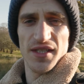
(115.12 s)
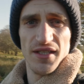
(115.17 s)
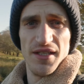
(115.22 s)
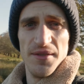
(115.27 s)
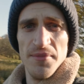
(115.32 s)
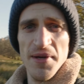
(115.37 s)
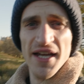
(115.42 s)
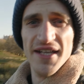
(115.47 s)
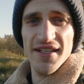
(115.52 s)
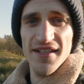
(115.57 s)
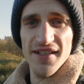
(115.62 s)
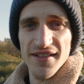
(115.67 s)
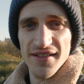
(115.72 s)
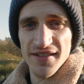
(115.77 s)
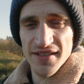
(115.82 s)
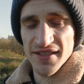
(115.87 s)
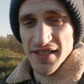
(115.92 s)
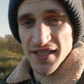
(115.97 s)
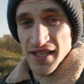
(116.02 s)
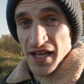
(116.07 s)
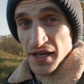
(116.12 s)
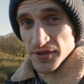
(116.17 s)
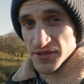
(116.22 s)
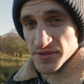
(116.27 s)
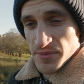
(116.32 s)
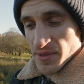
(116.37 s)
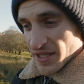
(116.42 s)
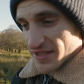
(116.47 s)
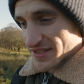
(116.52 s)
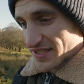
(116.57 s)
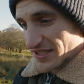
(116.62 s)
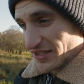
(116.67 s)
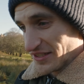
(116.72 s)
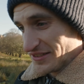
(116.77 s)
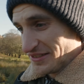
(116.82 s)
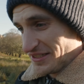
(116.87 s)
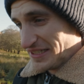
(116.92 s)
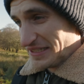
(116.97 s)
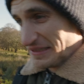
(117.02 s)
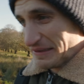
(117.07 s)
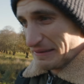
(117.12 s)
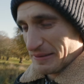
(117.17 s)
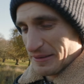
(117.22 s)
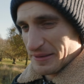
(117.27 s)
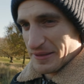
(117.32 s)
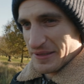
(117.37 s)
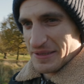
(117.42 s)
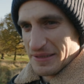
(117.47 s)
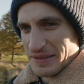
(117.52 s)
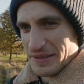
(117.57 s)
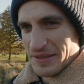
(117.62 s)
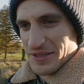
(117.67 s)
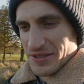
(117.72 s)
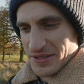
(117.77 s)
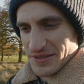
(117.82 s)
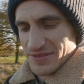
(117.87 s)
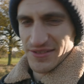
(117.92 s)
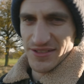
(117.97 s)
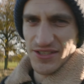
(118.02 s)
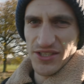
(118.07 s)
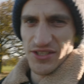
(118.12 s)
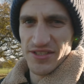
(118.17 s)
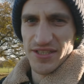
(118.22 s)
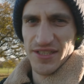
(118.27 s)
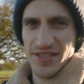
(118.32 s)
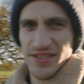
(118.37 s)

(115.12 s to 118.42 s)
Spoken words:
He made it. Now it's my turn. God.